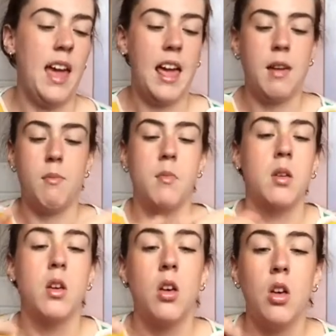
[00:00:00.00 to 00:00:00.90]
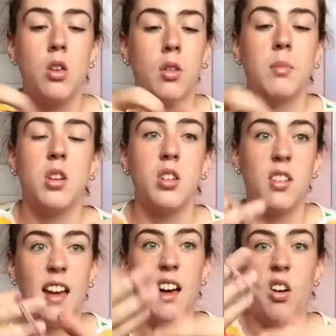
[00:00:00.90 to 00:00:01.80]
So I'm just going to do
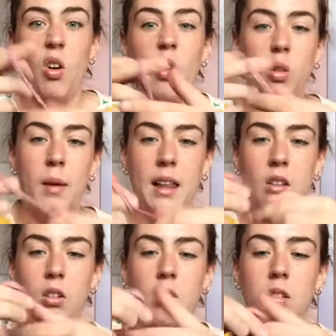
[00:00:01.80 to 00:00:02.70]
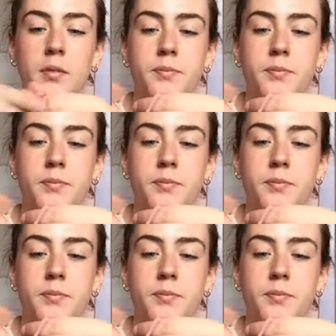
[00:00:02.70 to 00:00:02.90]
that all the way along